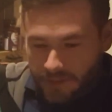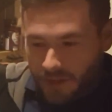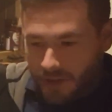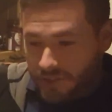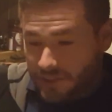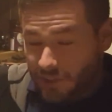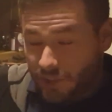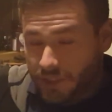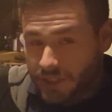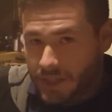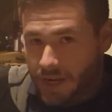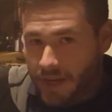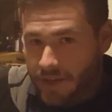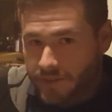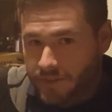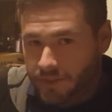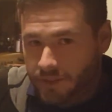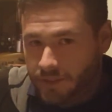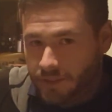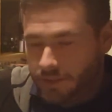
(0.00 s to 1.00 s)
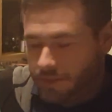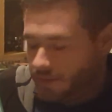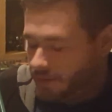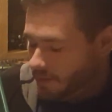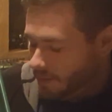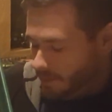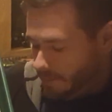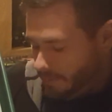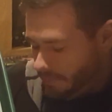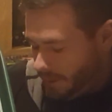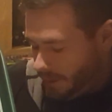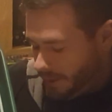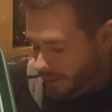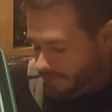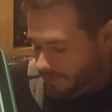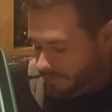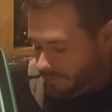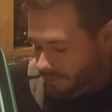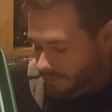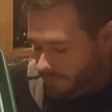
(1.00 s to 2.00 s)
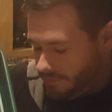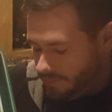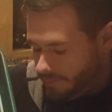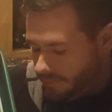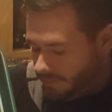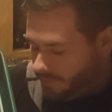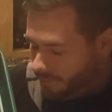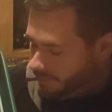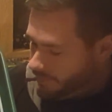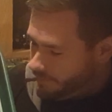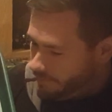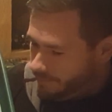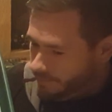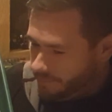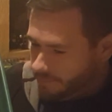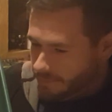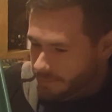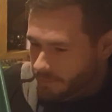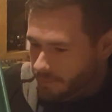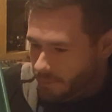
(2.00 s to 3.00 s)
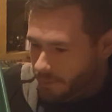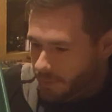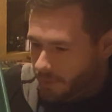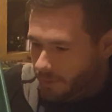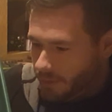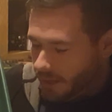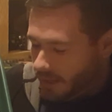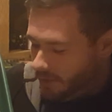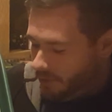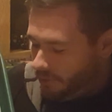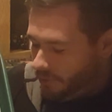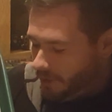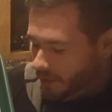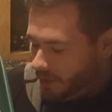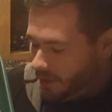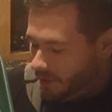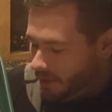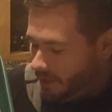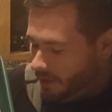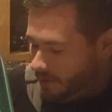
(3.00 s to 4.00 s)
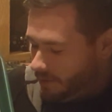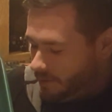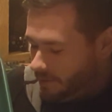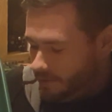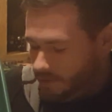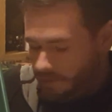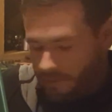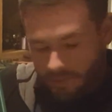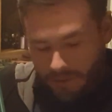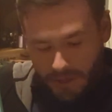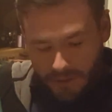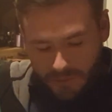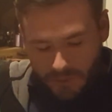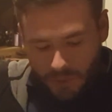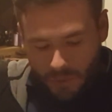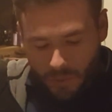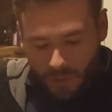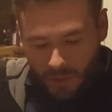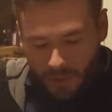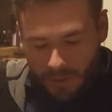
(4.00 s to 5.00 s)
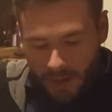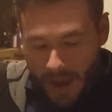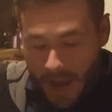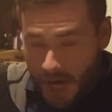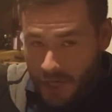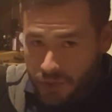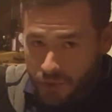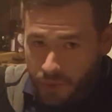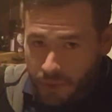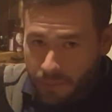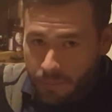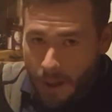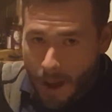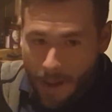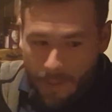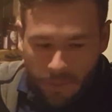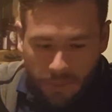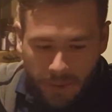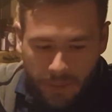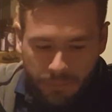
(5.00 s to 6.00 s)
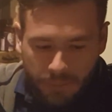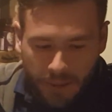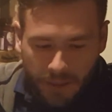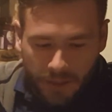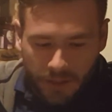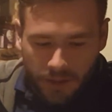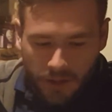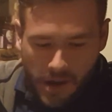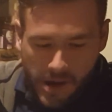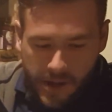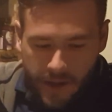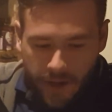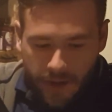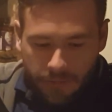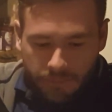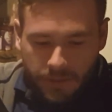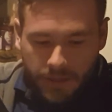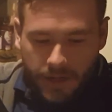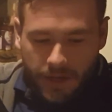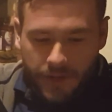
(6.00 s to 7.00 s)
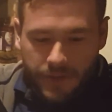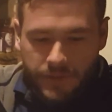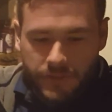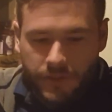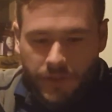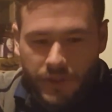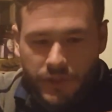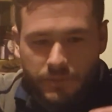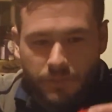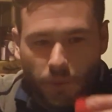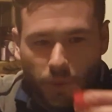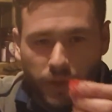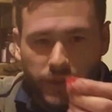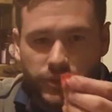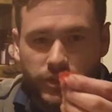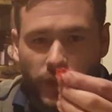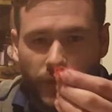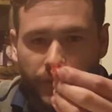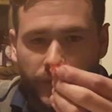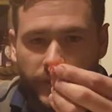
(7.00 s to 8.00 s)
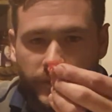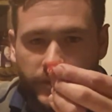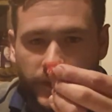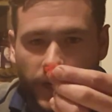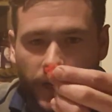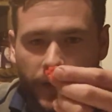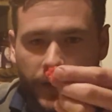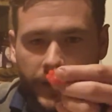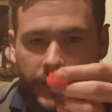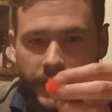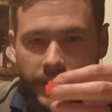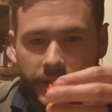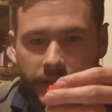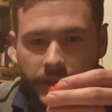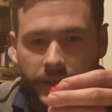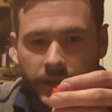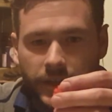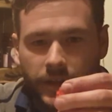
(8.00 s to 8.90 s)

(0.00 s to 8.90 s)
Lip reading: it does look nicer, but in theory, these will work actually probably better because there's more surface area